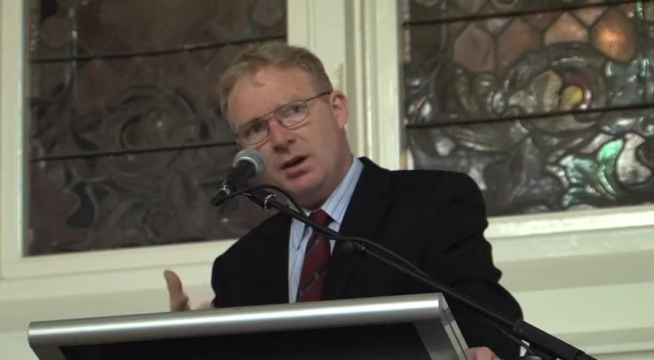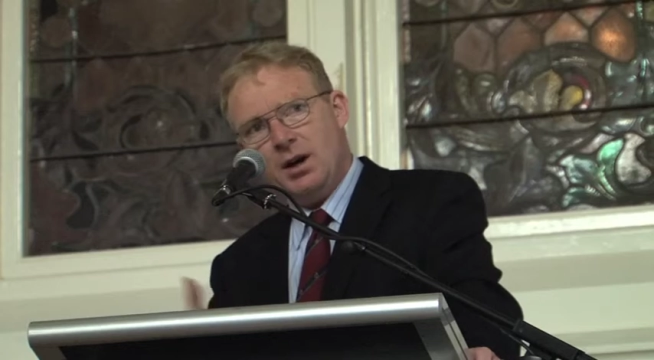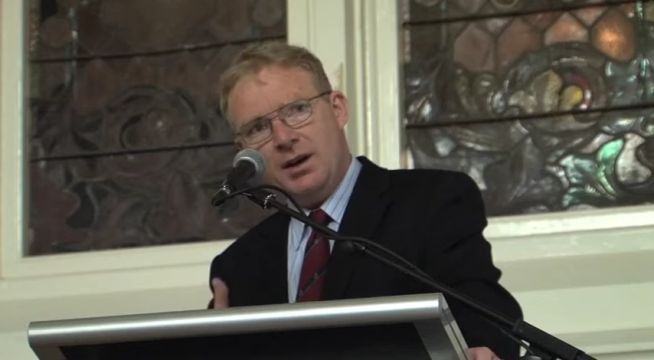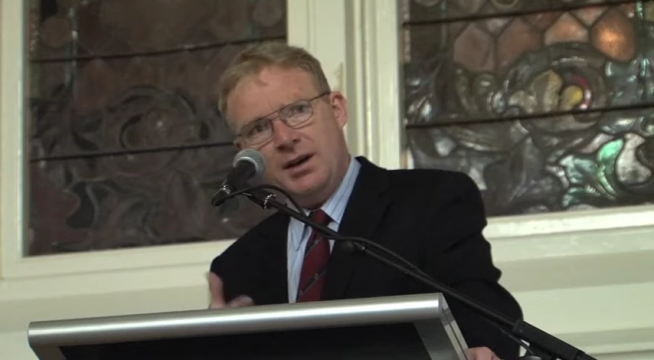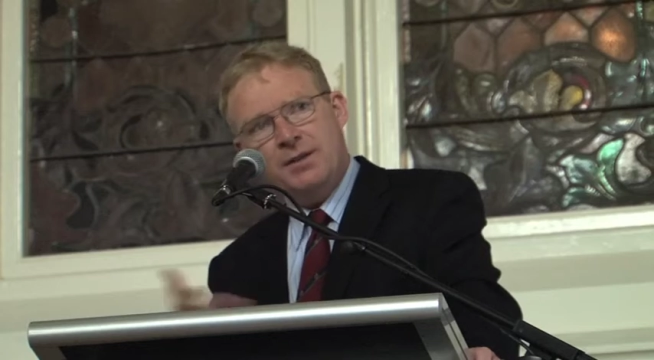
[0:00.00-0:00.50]

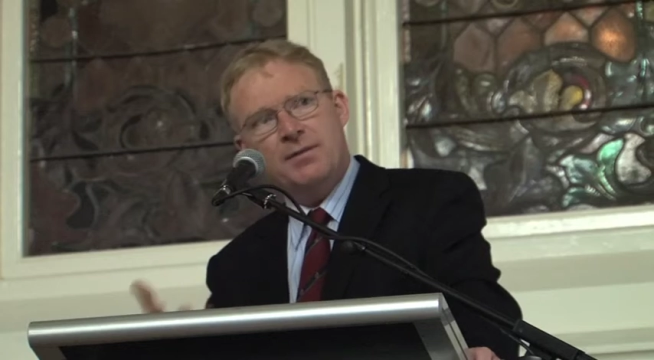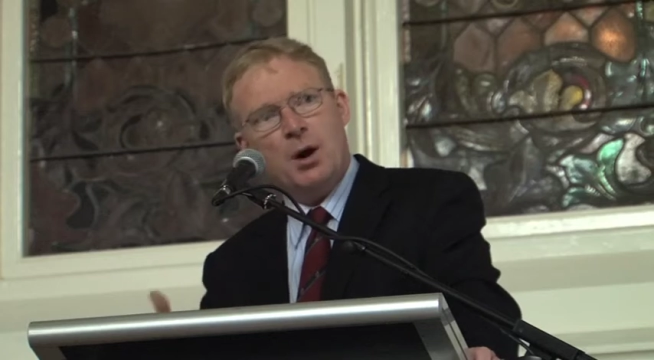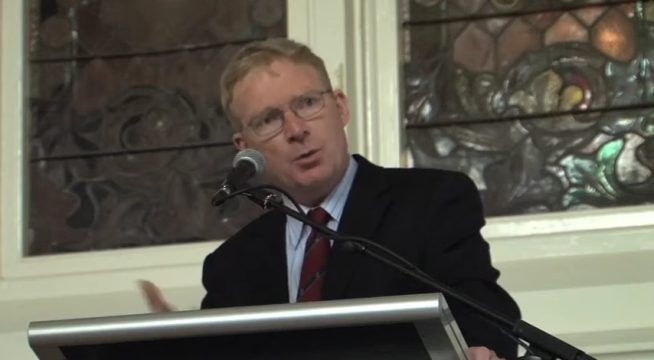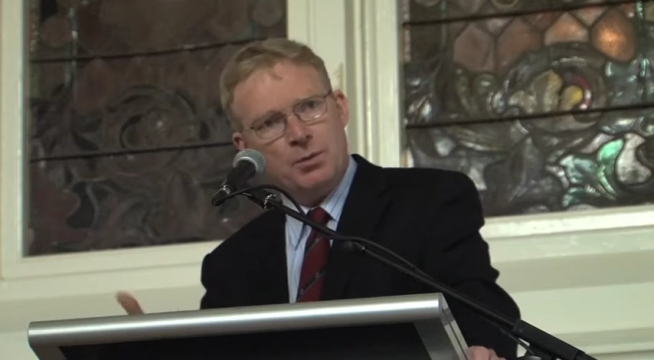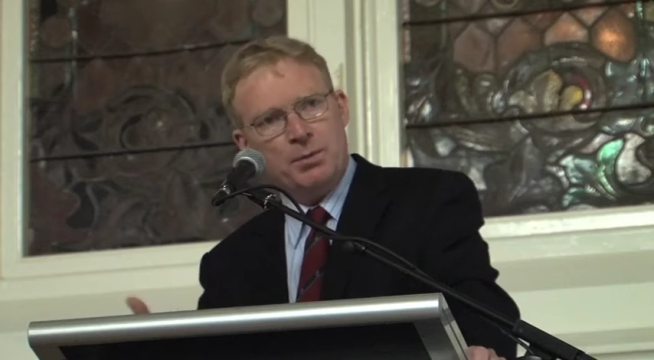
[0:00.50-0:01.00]
uh,
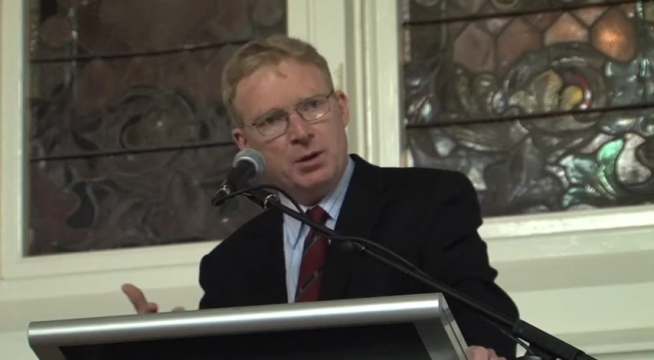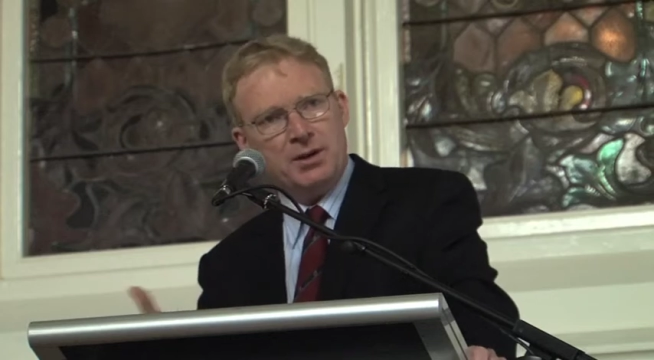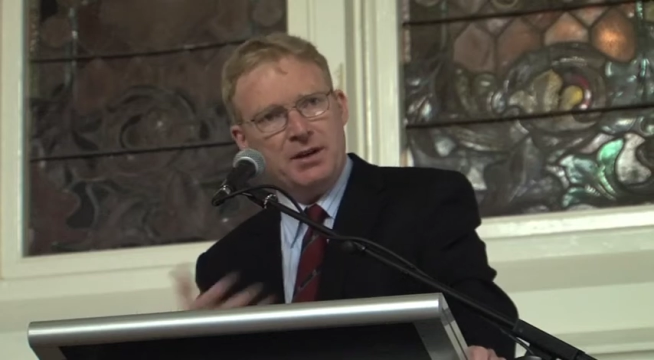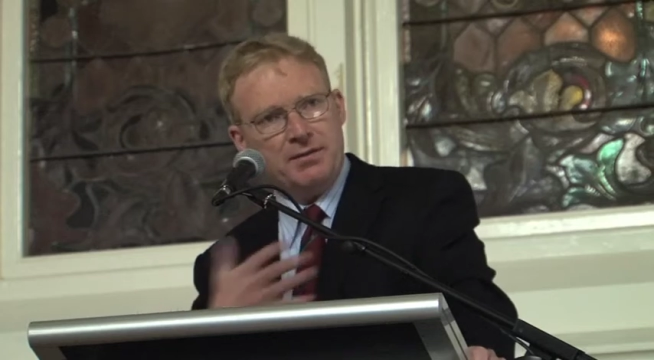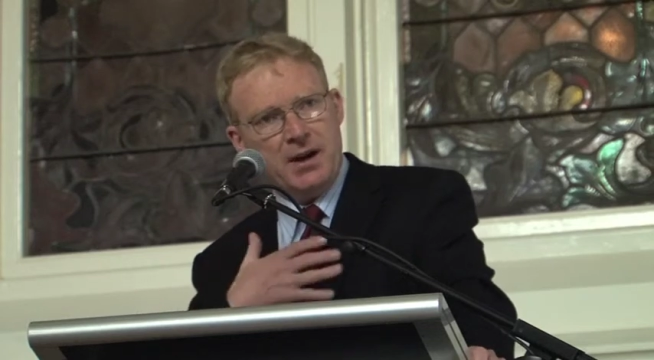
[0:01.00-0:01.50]

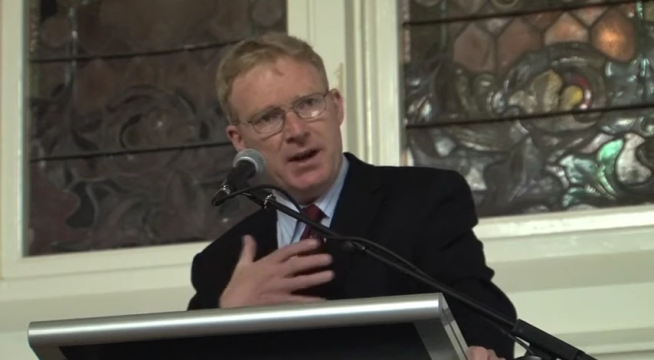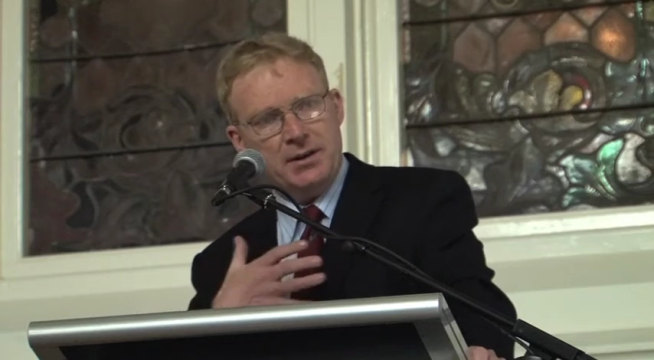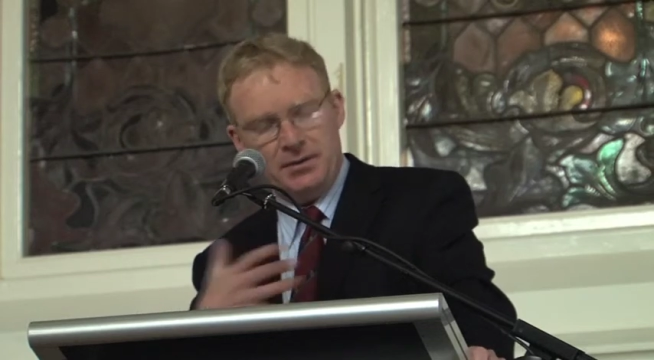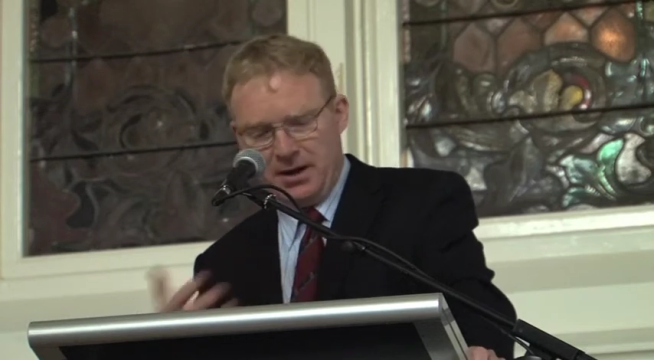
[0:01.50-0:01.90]
invulnerability faded,